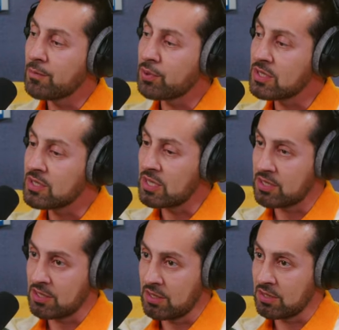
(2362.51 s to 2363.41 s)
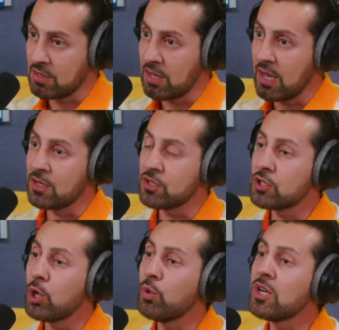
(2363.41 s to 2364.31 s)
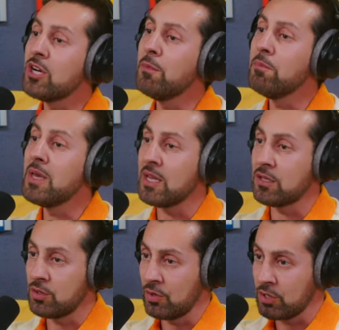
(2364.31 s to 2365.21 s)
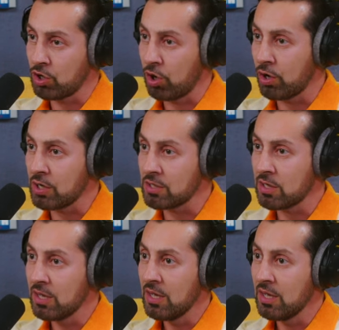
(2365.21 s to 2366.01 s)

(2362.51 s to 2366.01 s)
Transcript: persistent and is so committed to his art